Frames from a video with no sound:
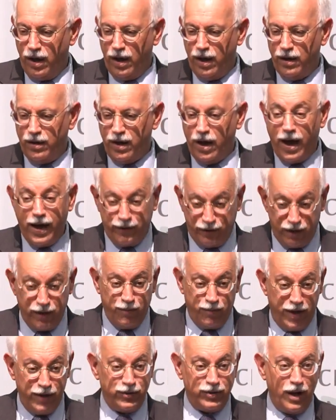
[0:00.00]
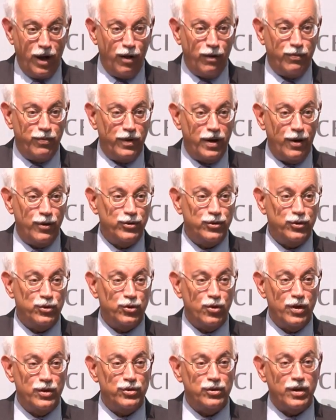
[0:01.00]
And I did it myself when I was
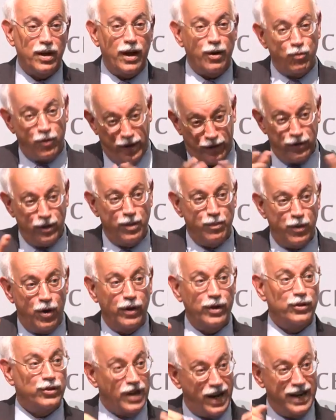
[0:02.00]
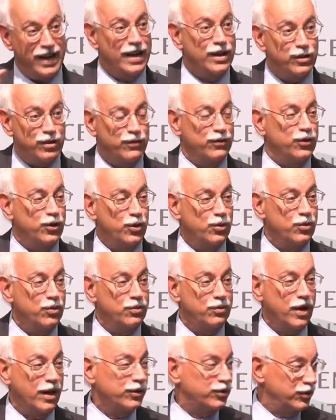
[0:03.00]
at Georgetown. I went to the Balkans and I
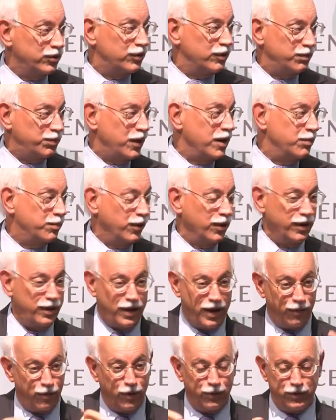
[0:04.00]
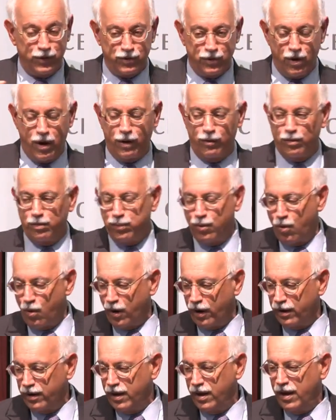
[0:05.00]
interviewed dozens of people and I wrote this long
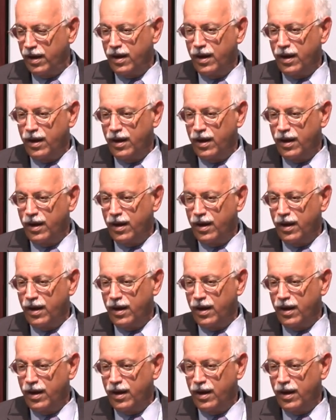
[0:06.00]
report.